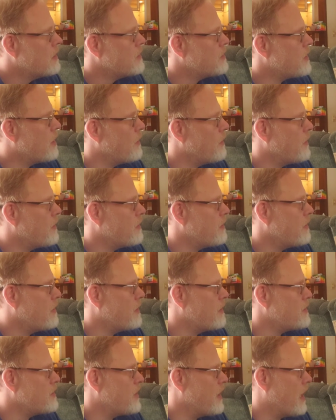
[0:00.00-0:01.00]
So there,
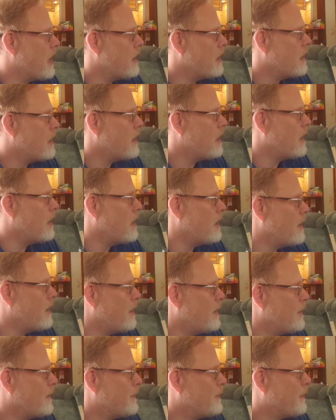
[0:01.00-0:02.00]
there's that.
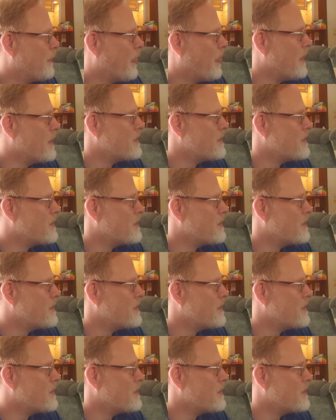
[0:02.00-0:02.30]
Um,